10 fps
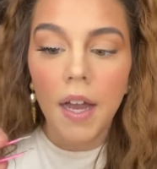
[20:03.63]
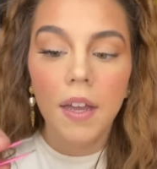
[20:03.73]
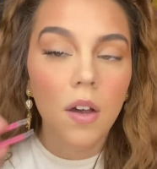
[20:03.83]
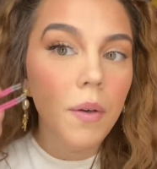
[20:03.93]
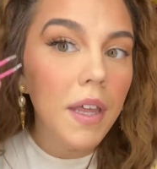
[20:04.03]

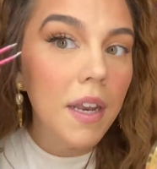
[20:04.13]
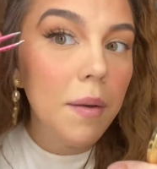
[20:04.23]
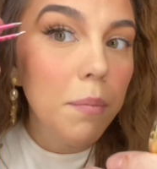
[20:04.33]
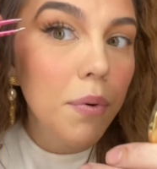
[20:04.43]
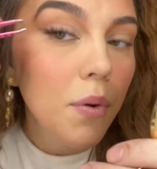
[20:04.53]
go in
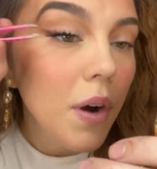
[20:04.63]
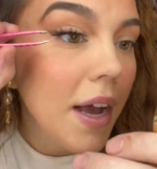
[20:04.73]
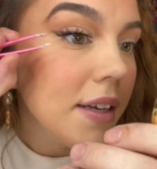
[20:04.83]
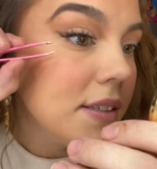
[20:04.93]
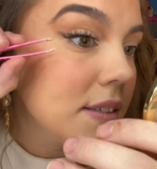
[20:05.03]
and
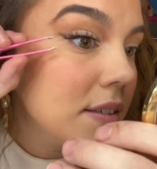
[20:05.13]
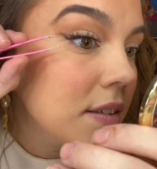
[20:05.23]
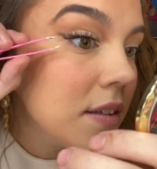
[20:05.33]
press